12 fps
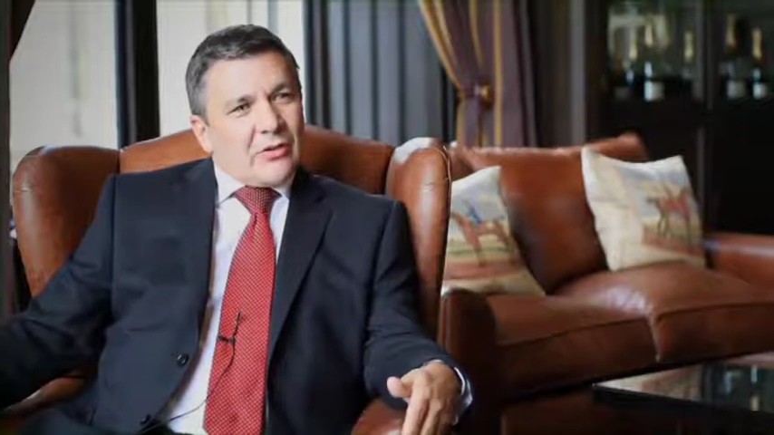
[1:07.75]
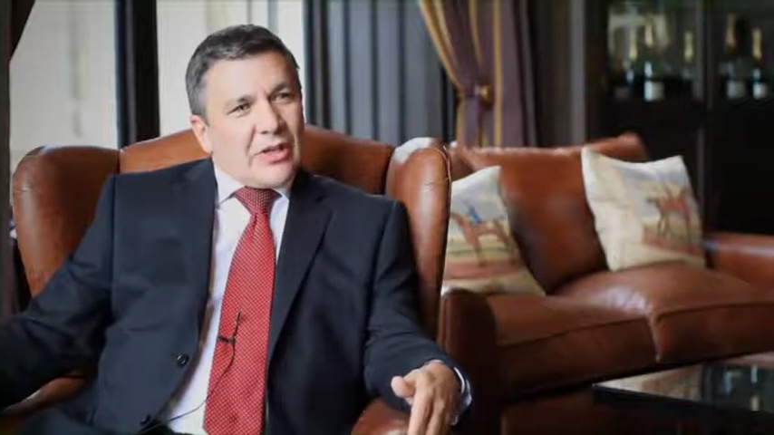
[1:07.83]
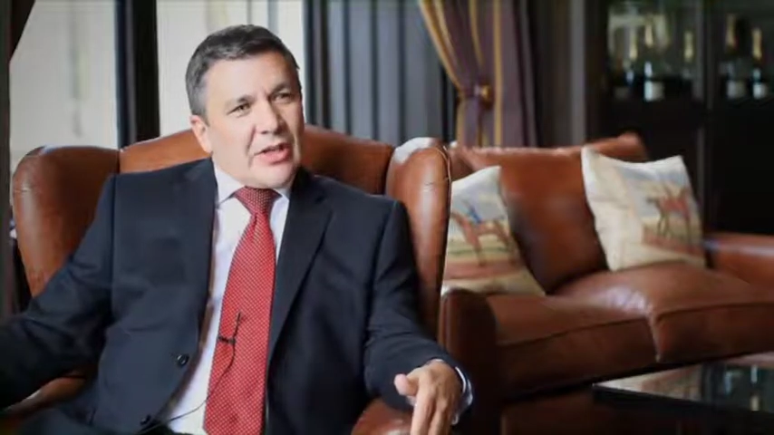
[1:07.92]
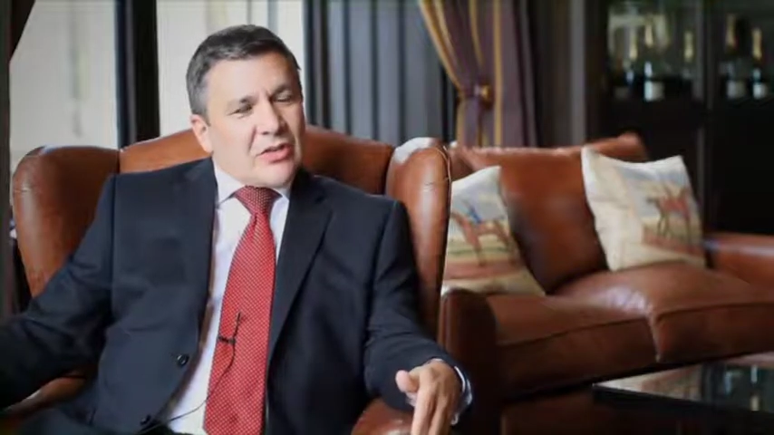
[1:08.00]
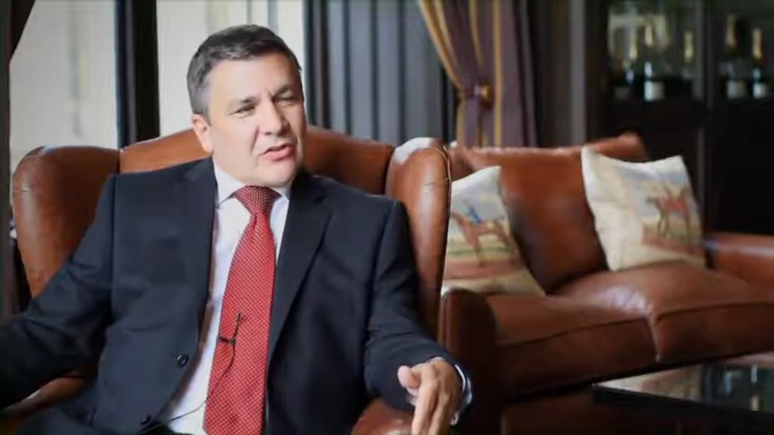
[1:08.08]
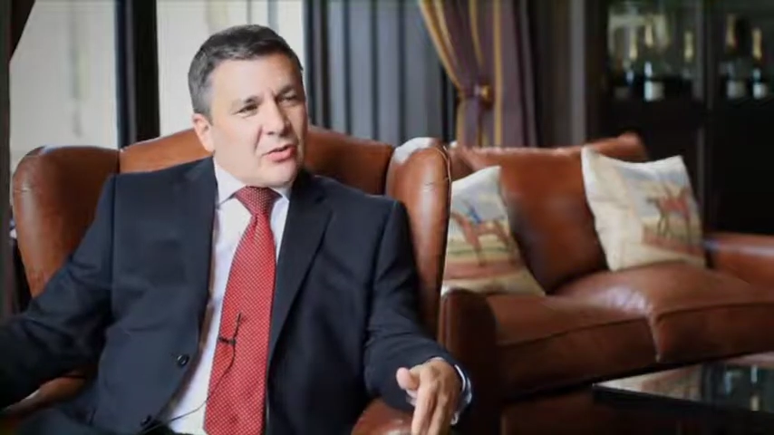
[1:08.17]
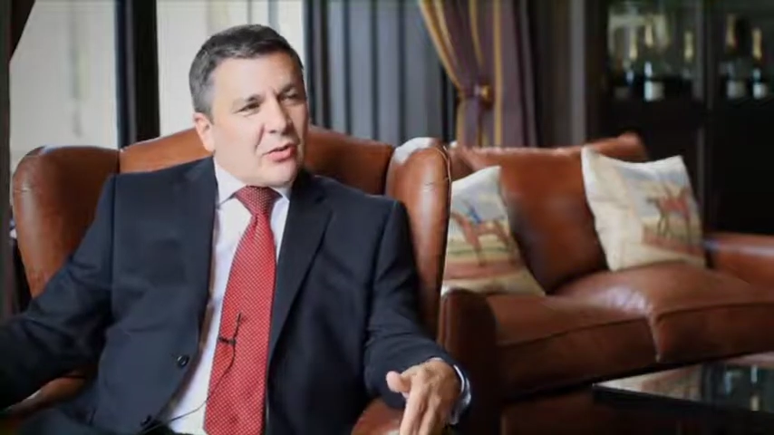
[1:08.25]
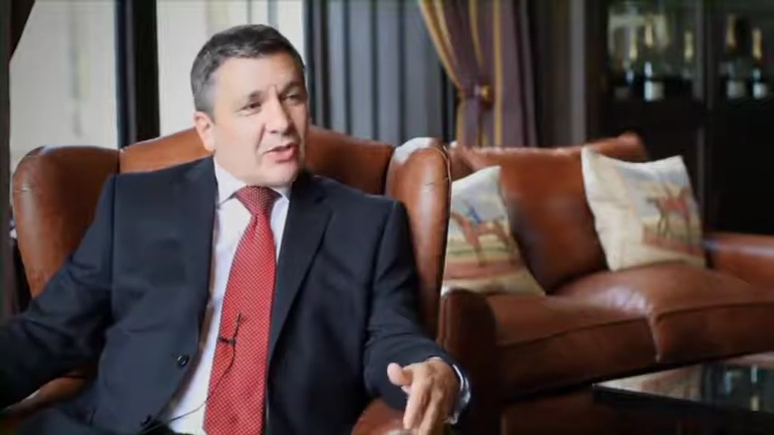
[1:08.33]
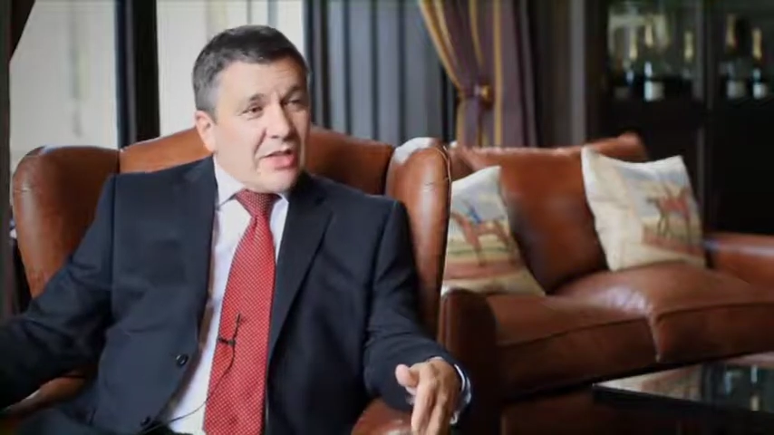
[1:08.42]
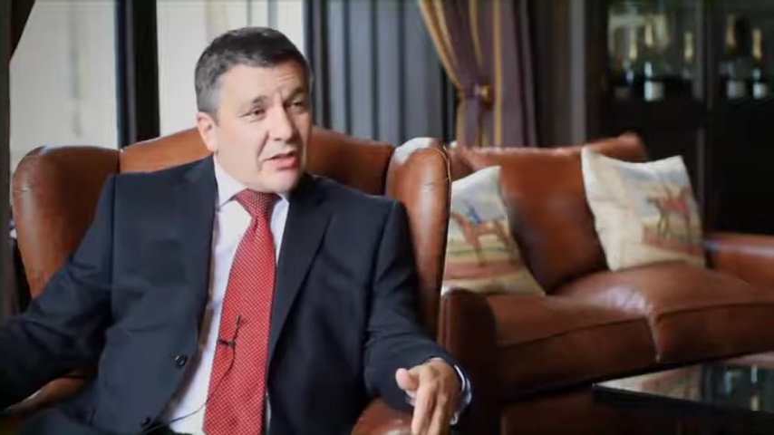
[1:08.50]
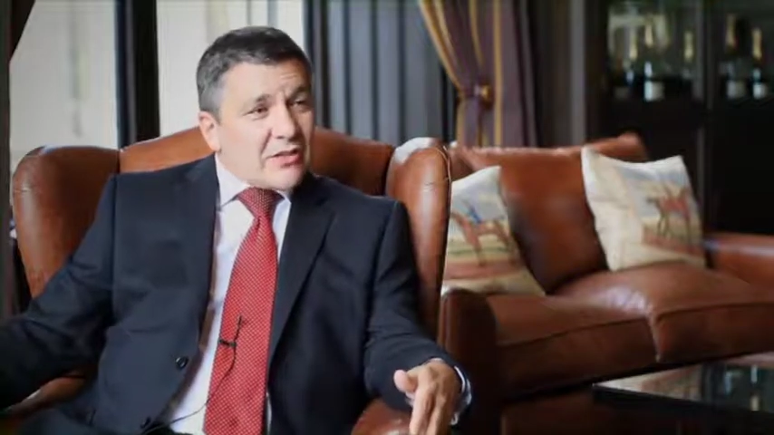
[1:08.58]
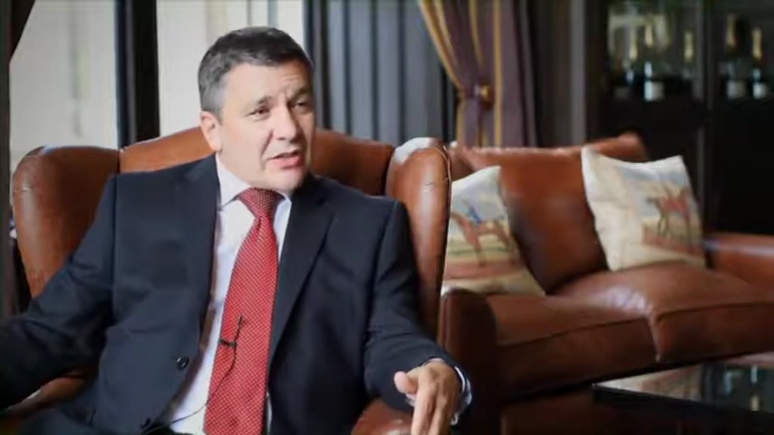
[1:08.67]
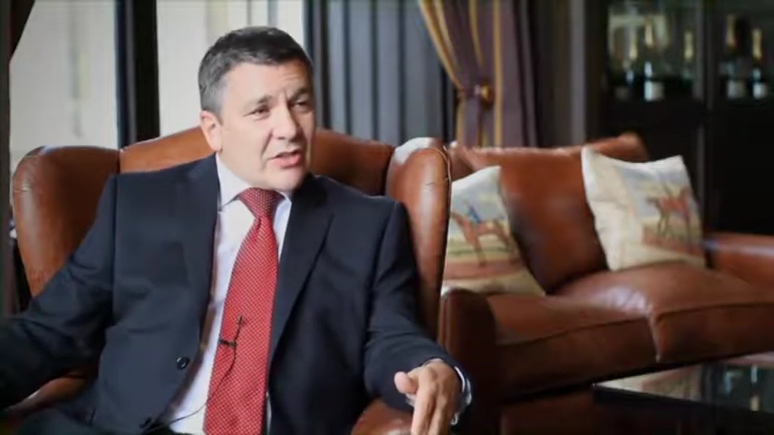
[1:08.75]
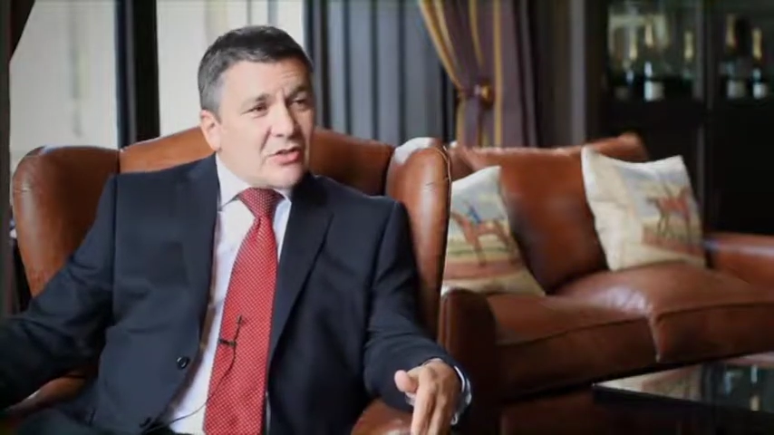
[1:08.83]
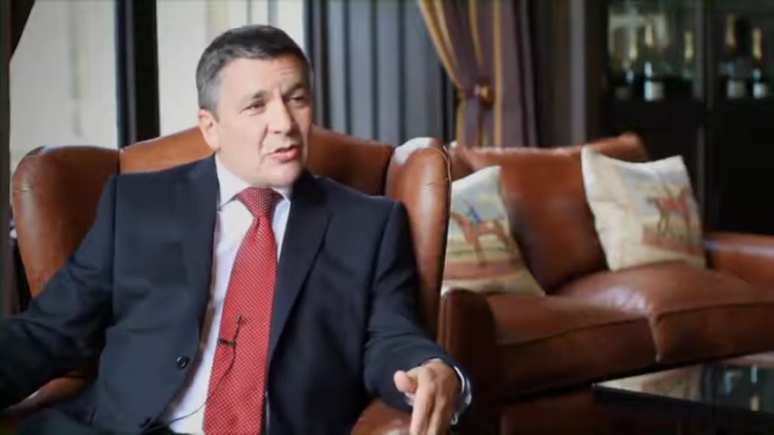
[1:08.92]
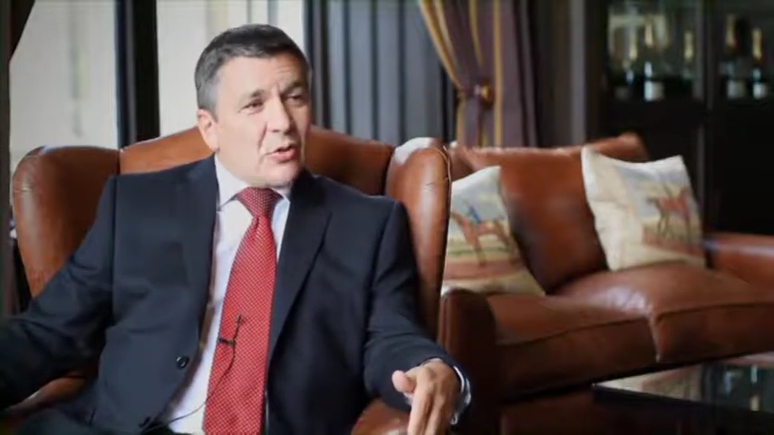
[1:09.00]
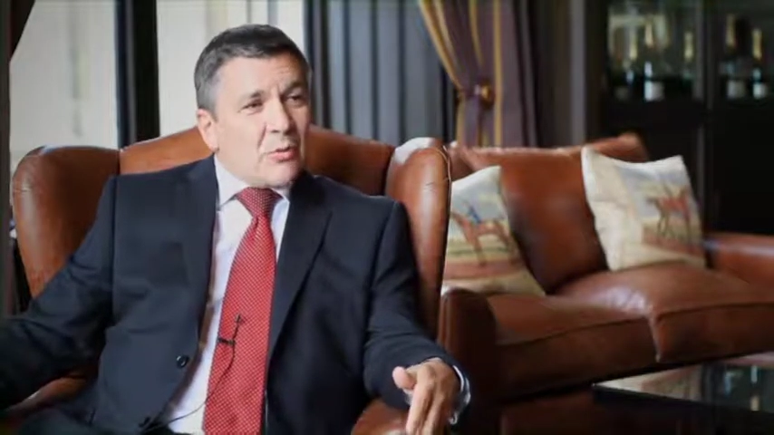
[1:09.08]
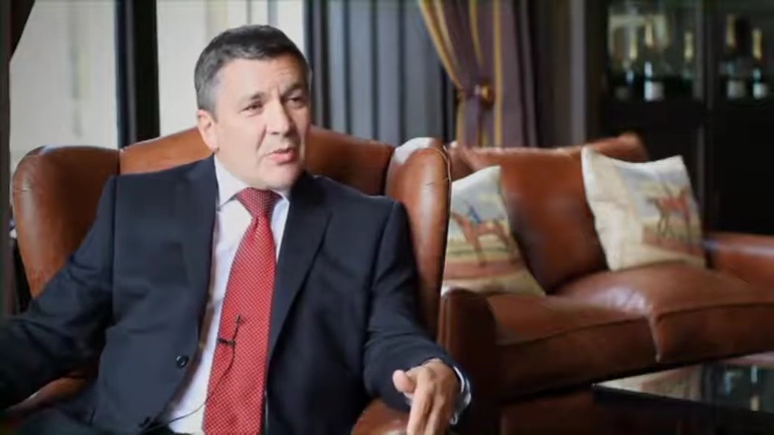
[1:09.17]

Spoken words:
carers get so